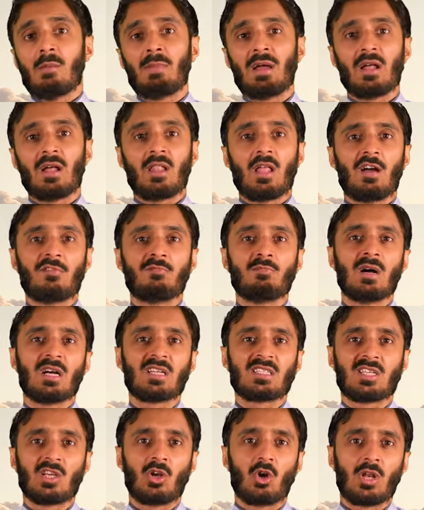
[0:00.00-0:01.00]
may Allah have
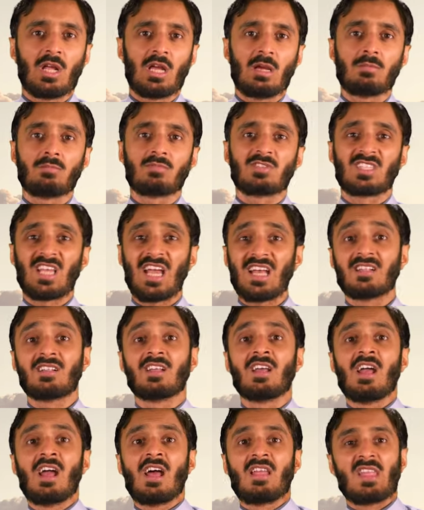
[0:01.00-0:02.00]
mercy on him, said
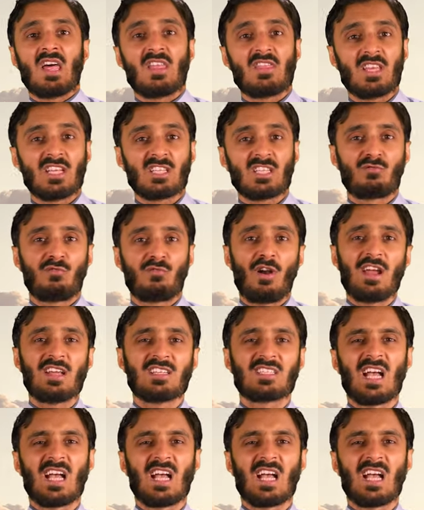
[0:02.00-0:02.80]
that this phrase